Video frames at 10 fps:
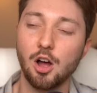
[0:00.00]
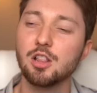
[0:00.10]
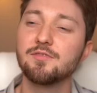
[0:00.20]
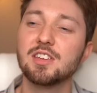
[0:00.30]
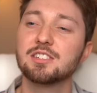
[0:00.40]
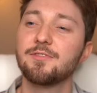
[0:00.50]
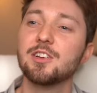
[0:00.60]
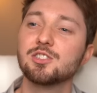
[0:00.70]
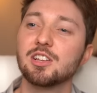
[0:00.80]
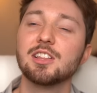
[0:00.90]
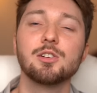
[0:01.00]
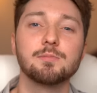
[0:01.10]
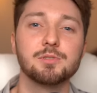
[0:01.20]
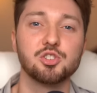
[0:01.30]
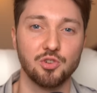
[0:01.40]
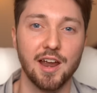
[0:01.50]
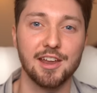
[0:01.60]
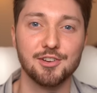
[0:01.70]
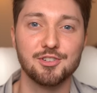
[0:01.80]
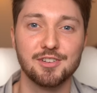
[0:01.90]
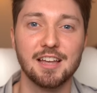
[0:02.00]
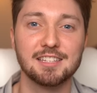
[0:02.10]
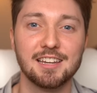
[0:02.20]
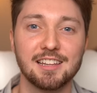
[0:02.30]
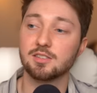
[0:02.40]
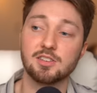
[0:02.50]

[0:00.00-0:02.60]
all of this feels a little strange, doesn't it?